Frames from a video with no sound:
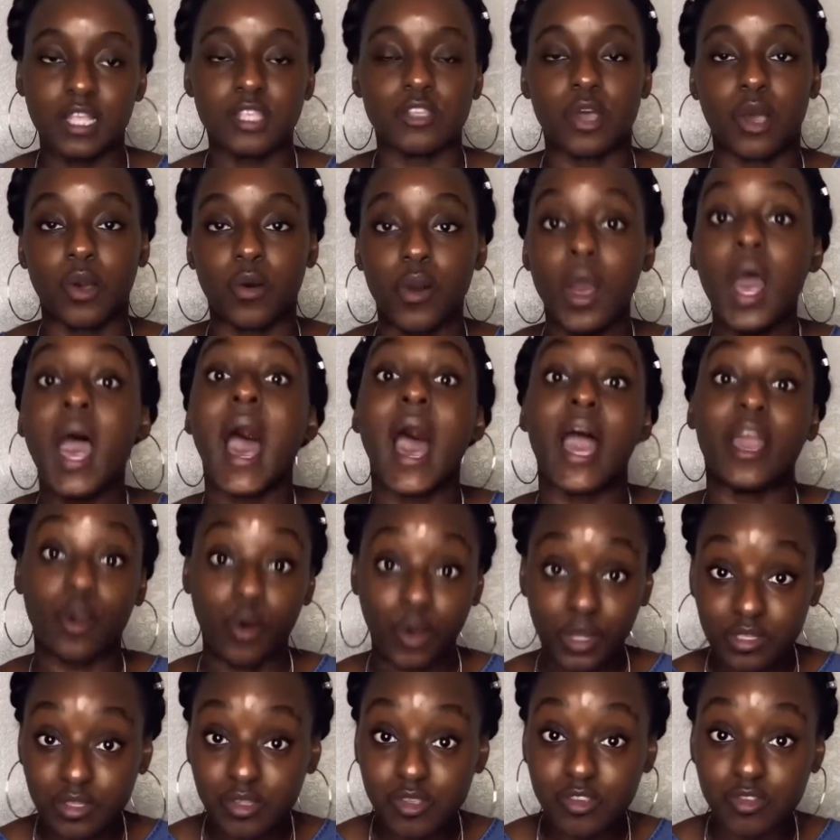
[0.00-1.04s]
So I go out
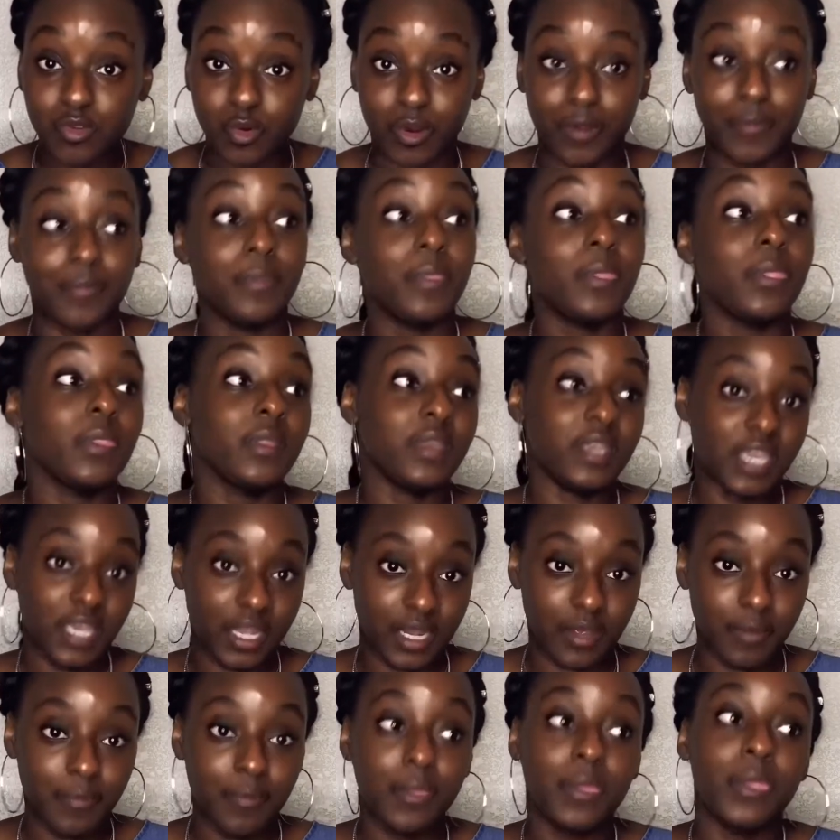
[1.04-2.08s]
to the store, get
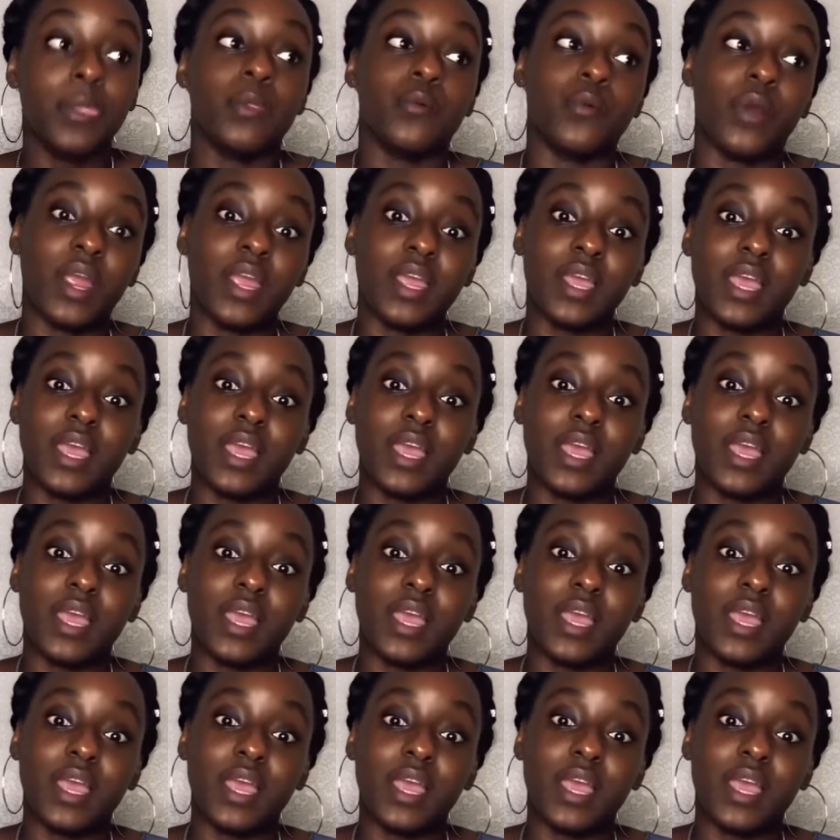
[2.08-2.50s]
it, right?